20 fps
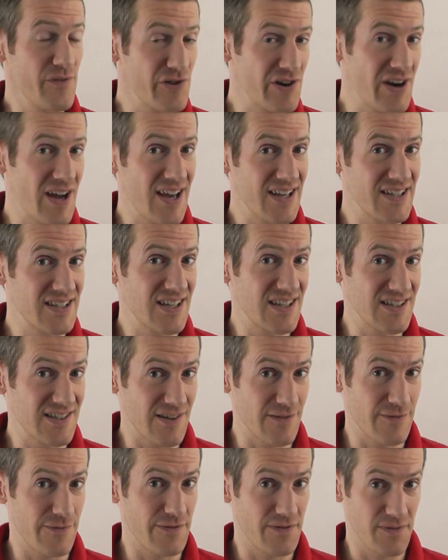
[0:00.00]
varieties
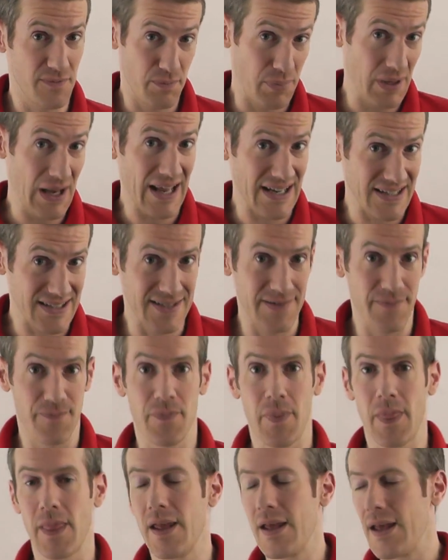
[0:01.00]
of plant
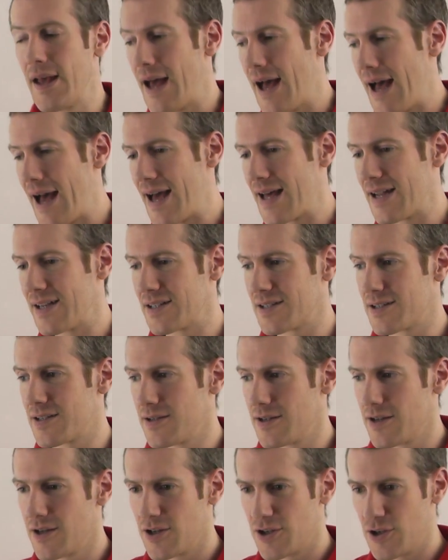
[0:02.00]
and
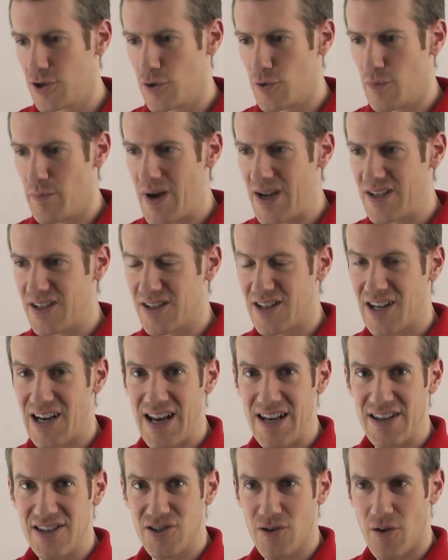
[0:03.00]
you measure the
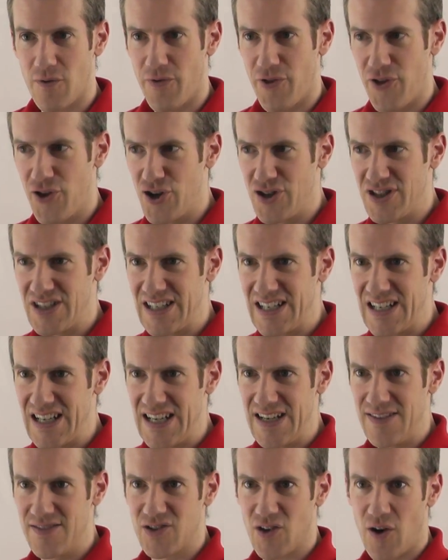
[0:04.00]
lengths of 30
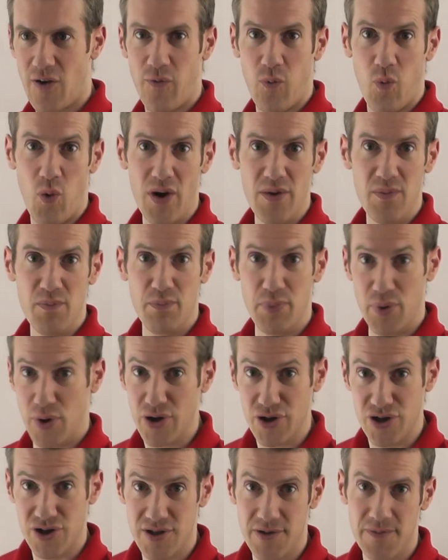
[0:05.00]
leaves off one
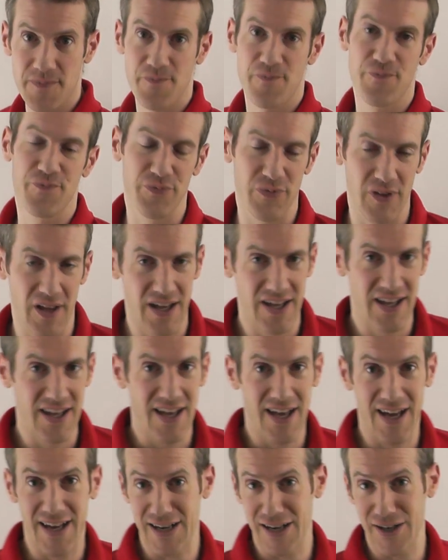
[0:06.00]
bush
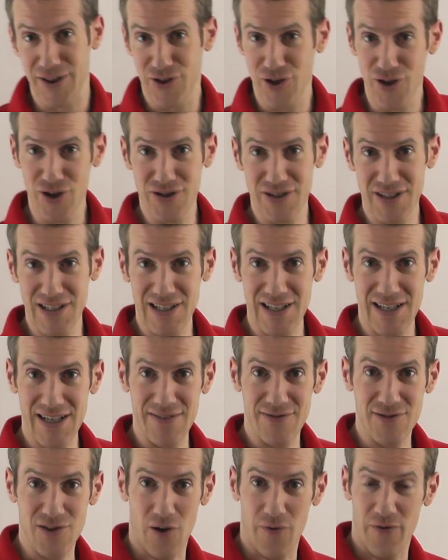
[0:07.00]
and then 30
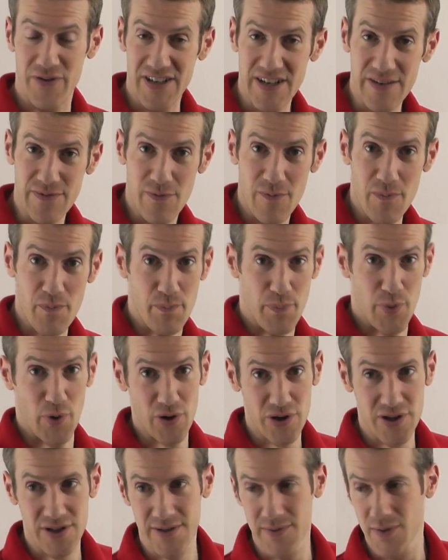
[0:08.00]
leaves off a different
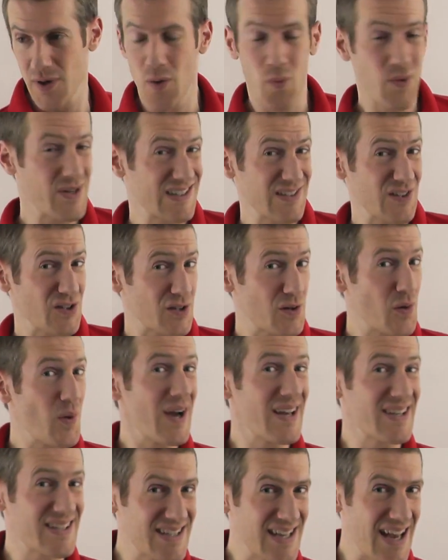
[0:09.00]
bush, which look
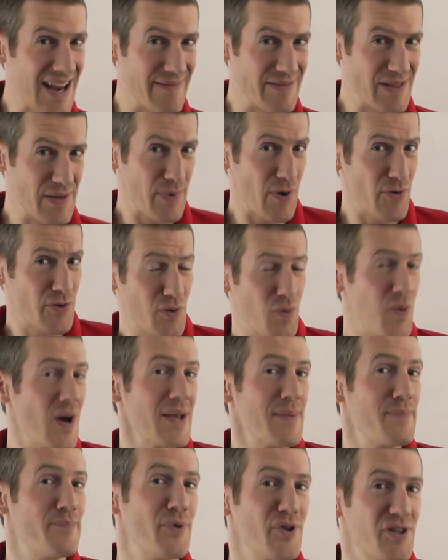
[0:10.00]
quite same. They're both
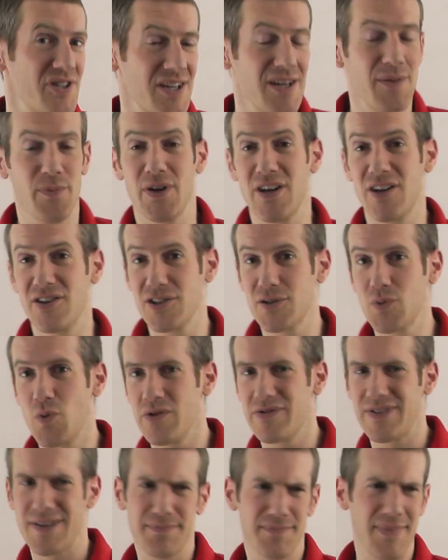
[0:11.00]
quite bushy, but you're just
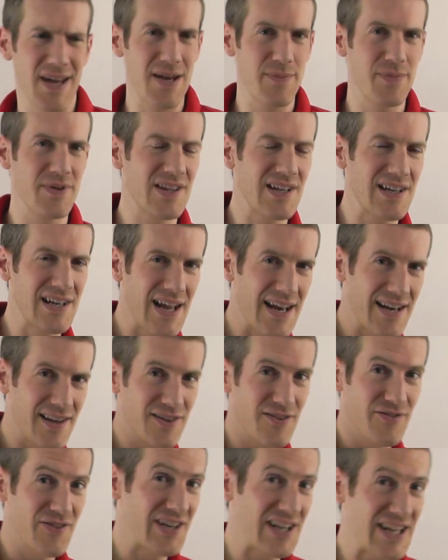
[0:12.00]
wondering maybe the
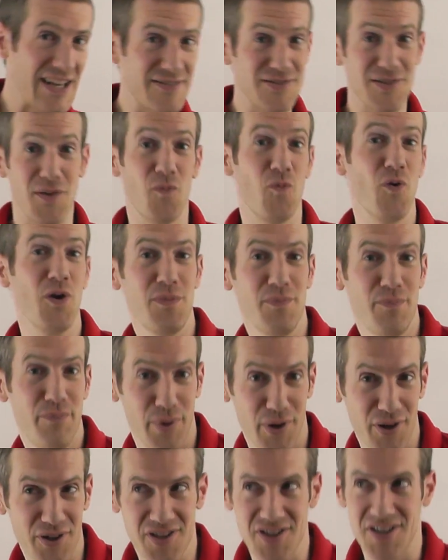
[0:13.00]
length of the leaves on one
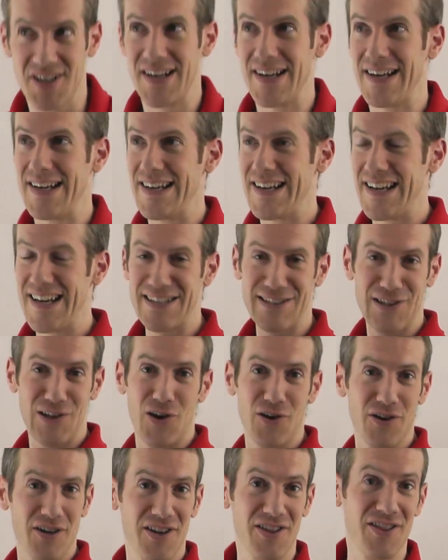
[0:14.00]
bush is
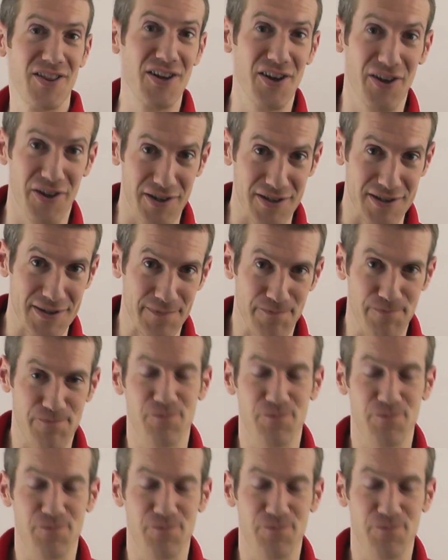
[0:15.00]
longer than the others.